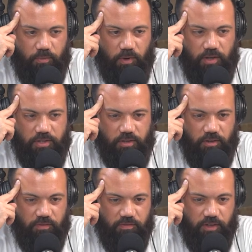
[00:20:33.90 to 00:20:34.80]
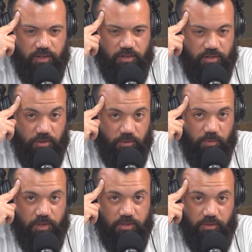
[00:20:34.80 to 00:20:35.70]
watching our fucking show,
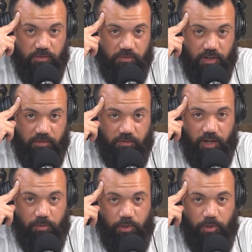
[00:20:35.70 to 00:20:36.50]
watch it, you fucking vagabonds.